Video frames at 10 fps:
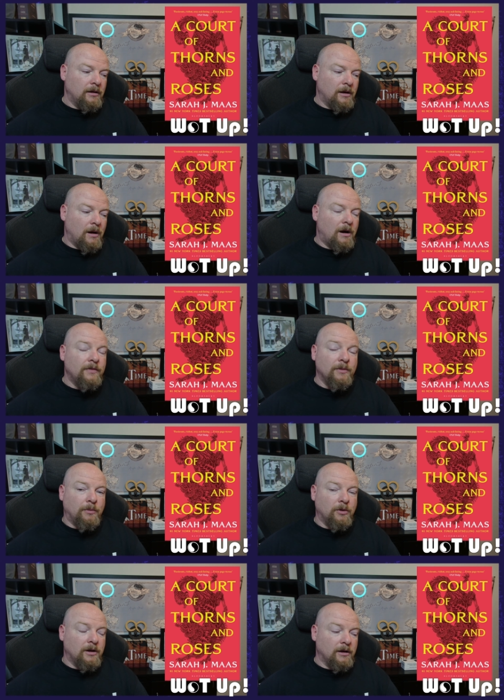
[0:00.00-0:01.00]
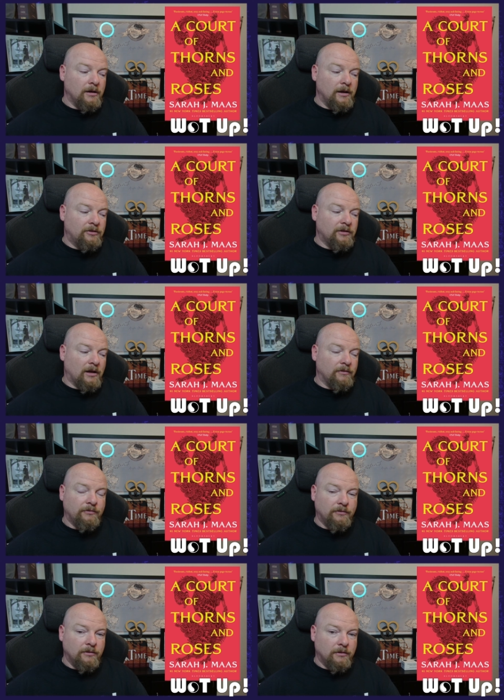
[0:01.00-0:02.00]
on the book
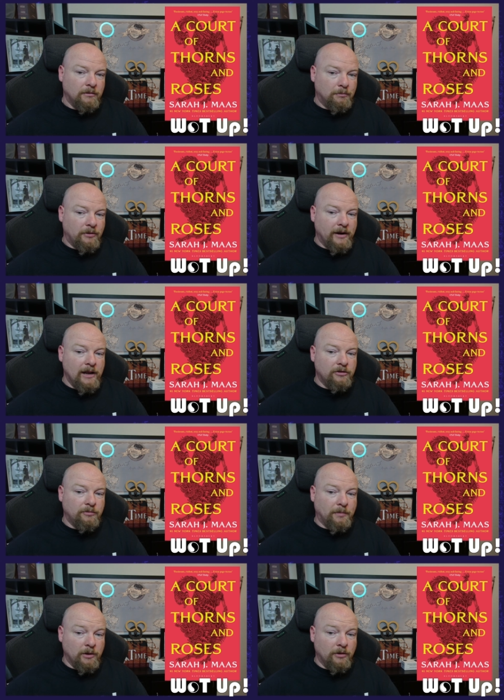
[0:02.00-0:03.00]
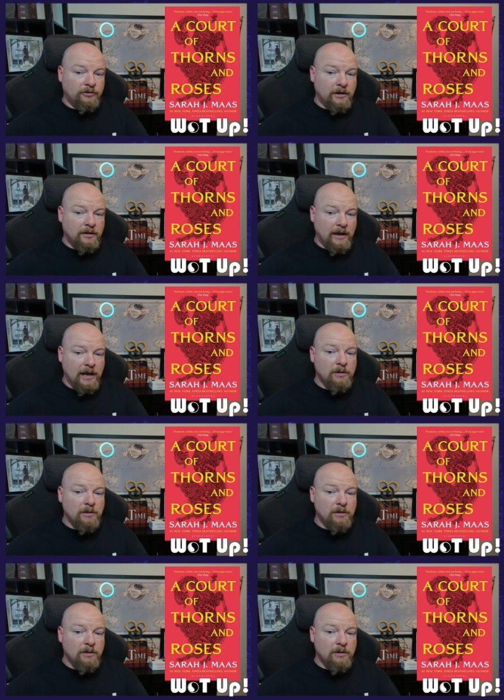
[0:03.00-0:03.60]
itself praise by U S A Today,